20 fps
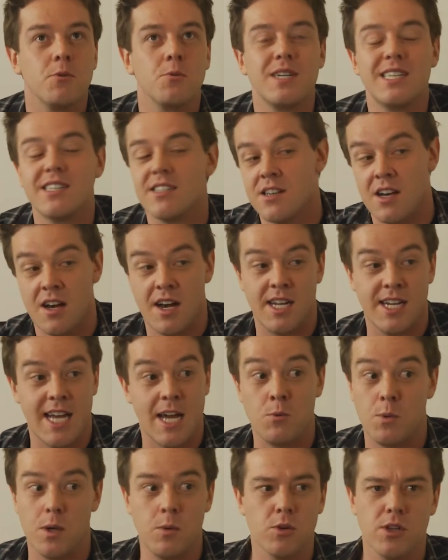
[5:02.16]
that we signed.
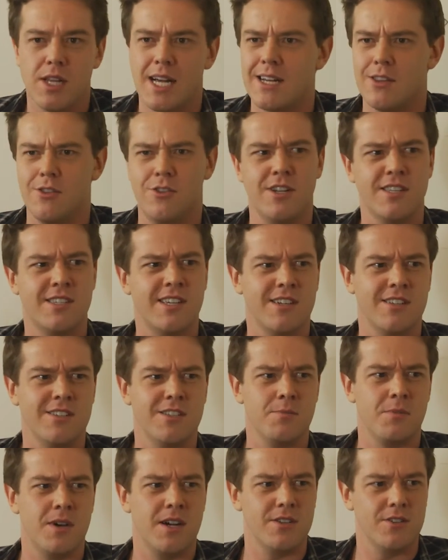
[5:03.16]
And we were like, 30 Seconds
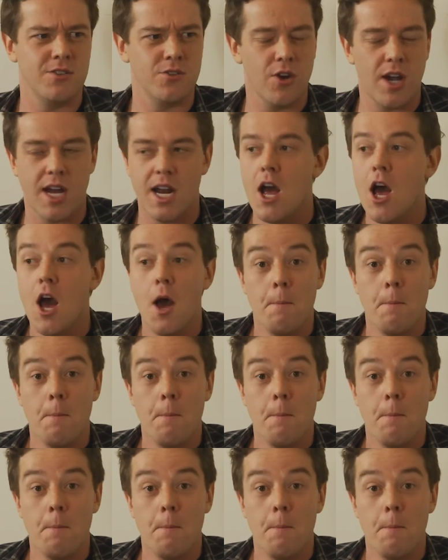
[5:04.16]
to Mars is great.